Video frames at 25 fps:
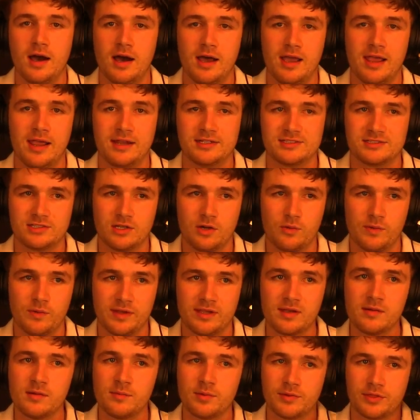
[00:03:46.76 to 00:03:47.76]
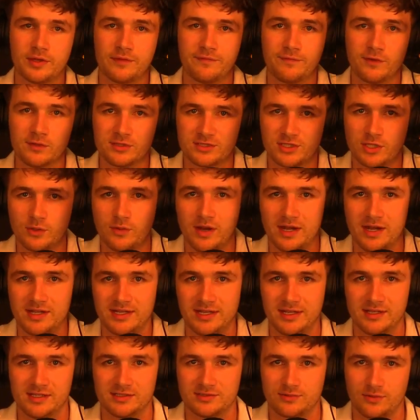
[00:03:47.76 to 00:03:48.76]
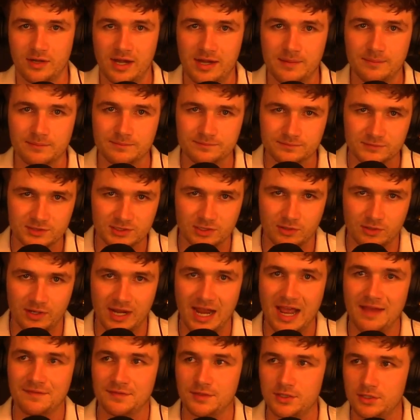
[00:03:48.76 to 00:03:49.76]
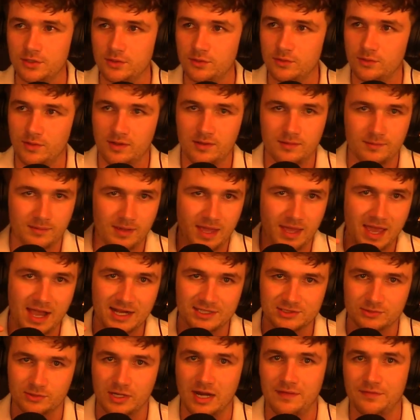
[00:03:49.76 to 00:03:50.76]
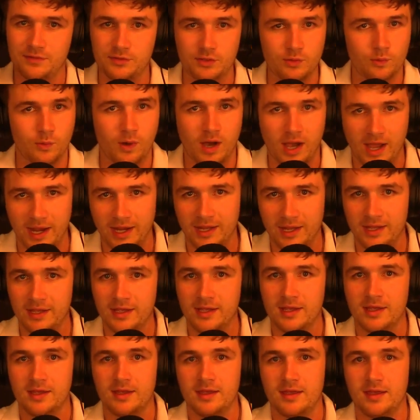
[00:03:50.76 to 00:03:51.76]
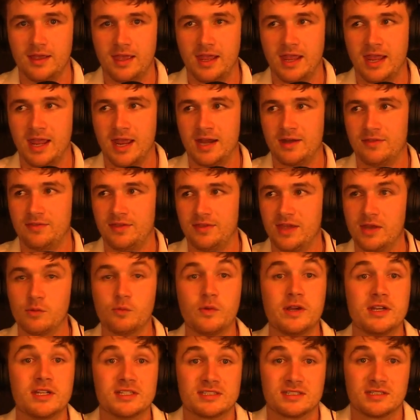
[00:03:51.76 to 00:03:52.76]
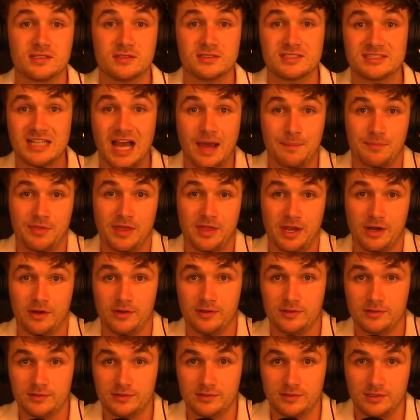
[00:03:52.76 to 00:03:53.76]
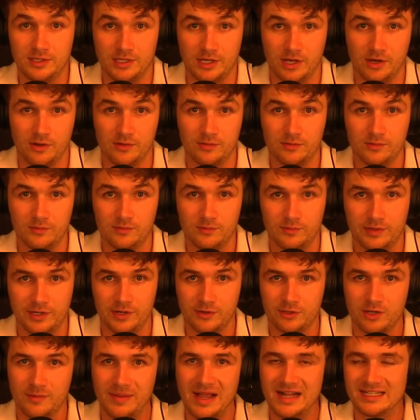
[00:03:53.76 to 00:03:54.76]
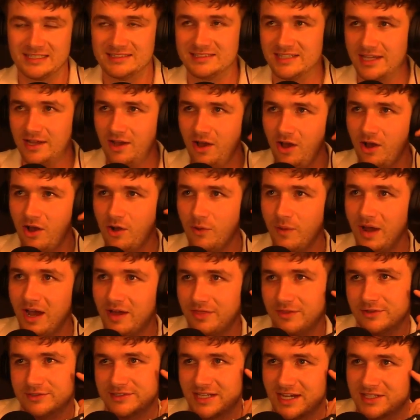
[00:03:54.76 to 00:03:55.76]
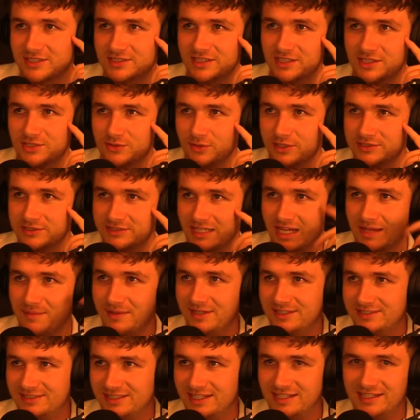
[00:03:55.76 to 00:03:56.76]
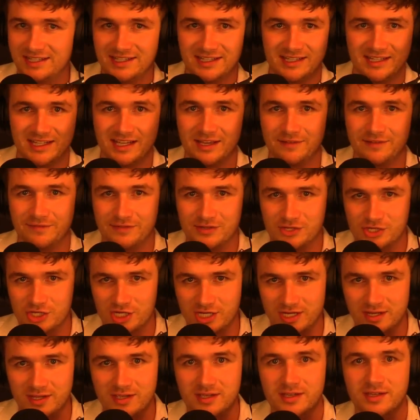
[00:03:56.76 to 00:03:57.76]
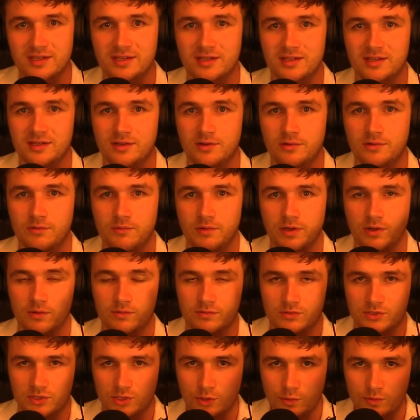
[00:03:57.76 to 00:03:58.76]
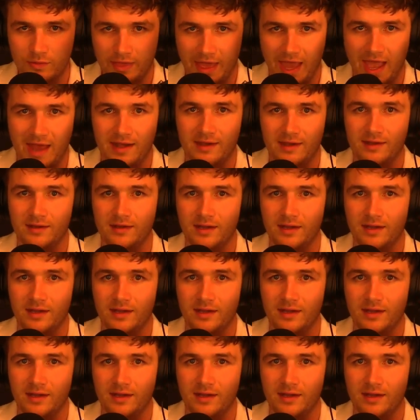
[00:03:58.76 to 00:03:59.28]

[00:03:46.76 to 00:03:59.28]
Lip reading: And so we come up with our first two ideas, right? So I have to do X or I have to do Y. And then we just stop there, We don't go back to say, oh, wow, there's actually a choice A, B, C, D, E, F, and G. We don't do that.